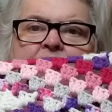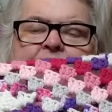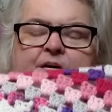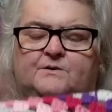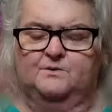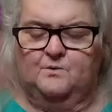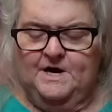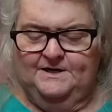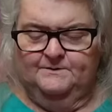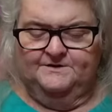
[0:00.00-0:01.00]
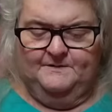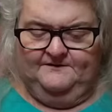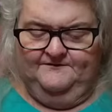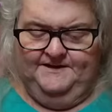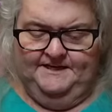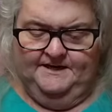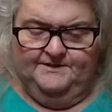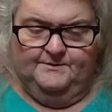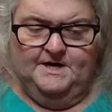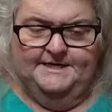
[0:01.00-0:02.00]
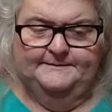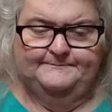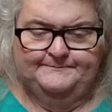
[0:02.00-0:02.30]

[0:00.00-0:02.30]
Yeah, the white was my fifth, right?